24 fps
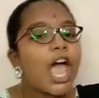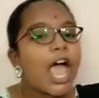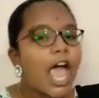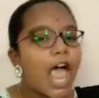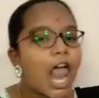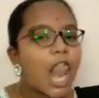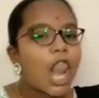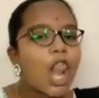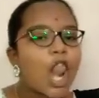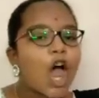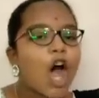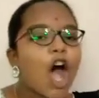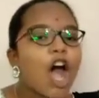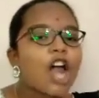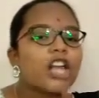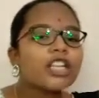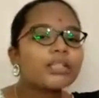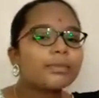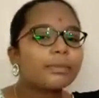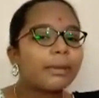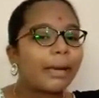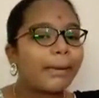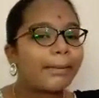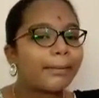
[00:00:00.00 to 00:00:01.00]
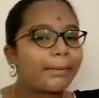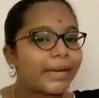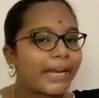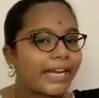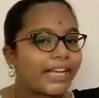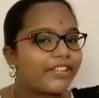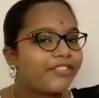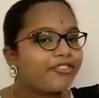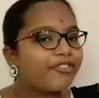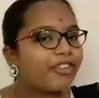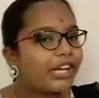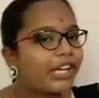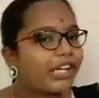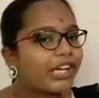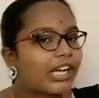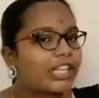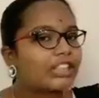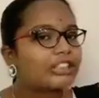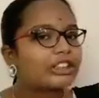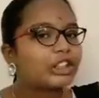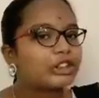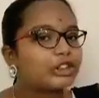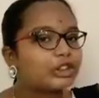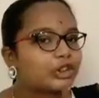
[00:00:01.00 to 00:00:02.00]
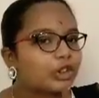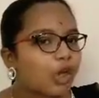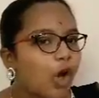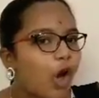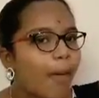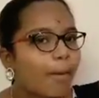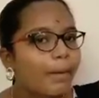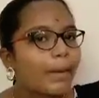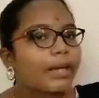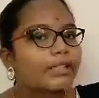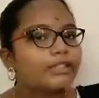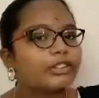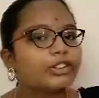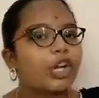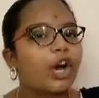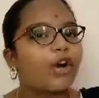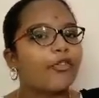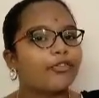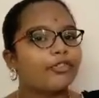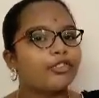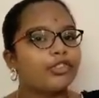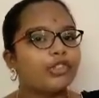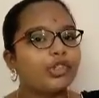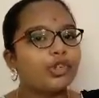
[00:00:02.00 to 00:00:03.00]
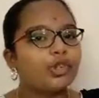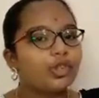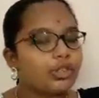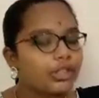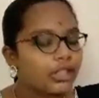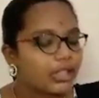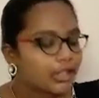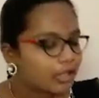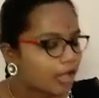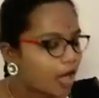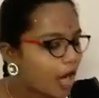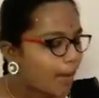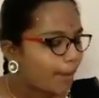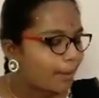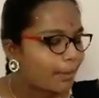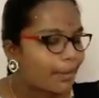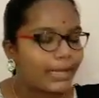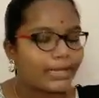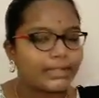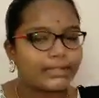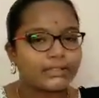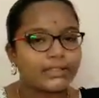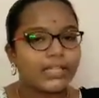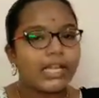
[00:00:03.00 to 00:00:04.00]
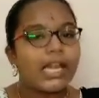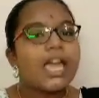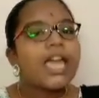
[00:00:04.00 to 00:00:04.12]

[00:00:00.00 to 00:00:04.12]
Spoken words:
a large membrane which contains so much of googly complex